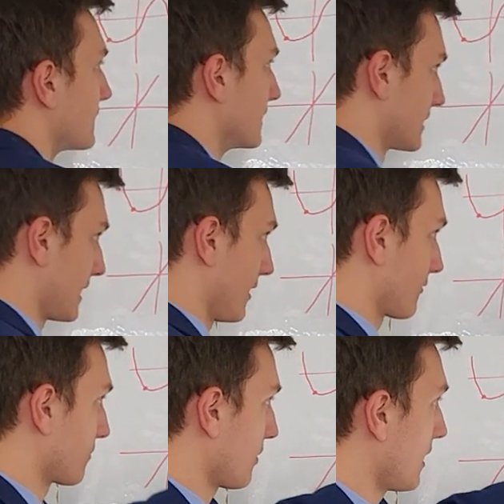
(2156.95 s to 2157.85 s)
This
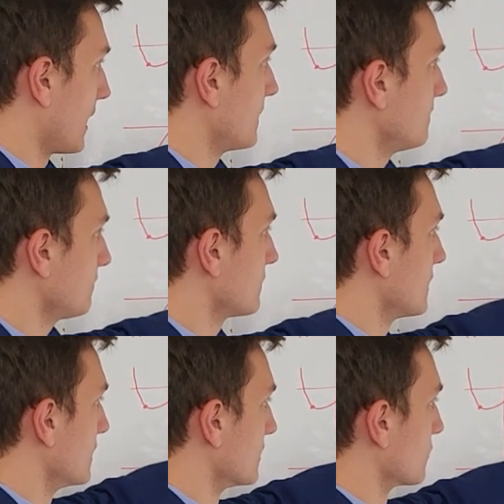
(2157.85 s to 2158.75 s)
f prime
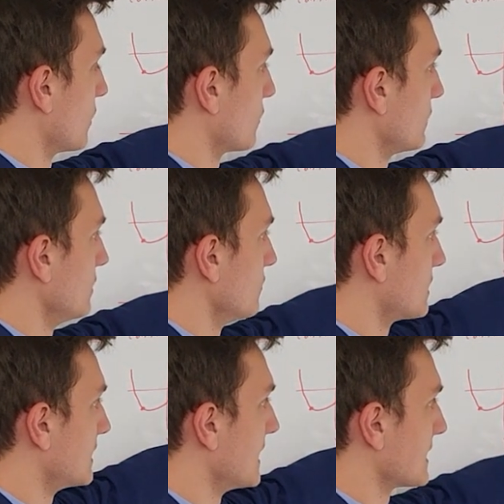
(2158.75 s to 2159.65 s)
is what we use
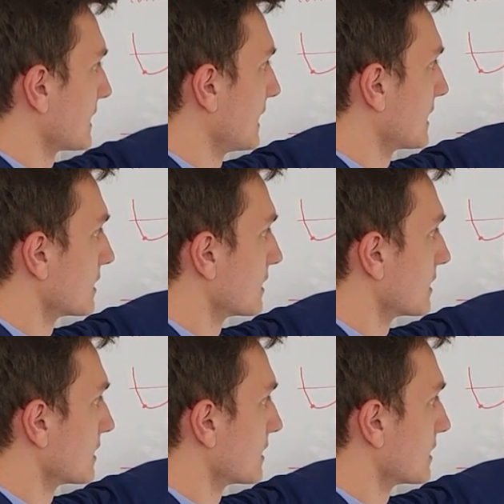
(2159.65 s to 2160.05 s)
to designate the